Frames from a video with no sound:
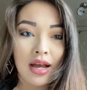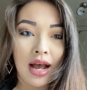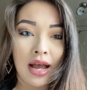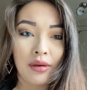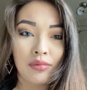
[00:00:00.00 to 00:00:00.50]

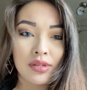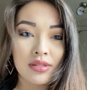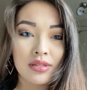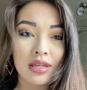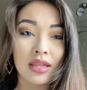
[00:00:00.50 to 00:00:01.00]
I
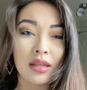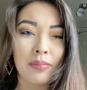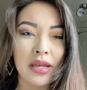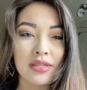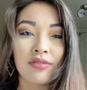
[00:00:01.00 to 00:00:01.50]
was in the
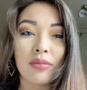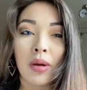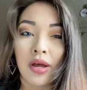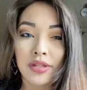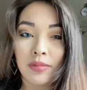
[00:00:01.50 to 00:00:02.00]
best fit
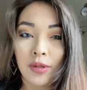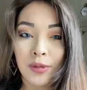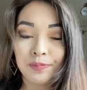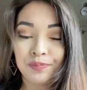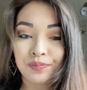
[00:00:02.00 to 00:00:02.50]
possible.
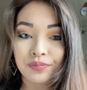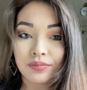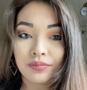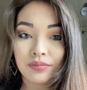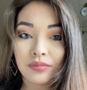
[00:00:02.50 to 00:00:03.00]

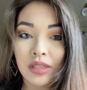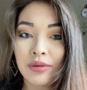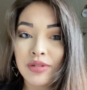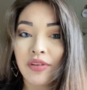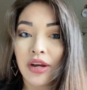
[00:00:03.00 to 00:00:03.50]
It
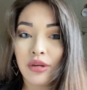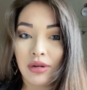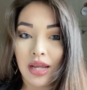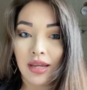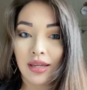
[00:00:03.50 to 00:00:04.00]
was very
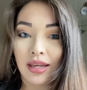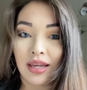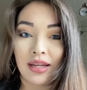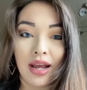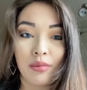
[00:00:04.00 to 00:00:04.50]
unique,
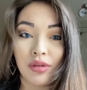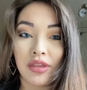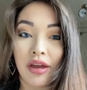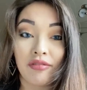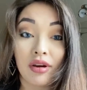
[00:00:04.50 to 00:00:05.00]
and I will
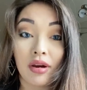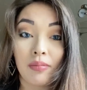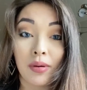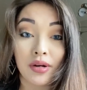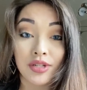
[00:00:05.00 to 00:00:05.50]
never
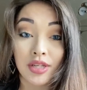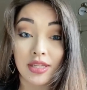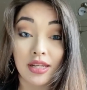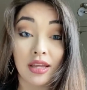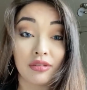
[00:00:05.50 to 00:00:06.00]
purchase
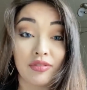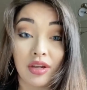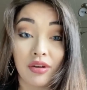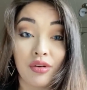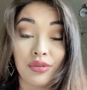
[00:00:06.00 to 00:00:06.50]
another
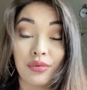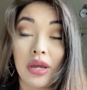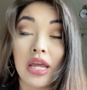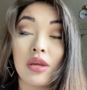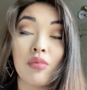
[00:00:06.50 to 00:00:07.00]
vehicle through
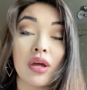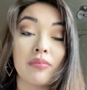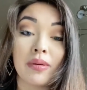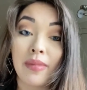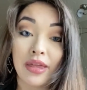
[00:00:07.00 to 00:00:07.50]
anyone
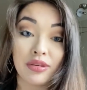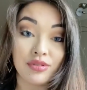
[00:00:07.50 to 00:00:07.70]
but Matthew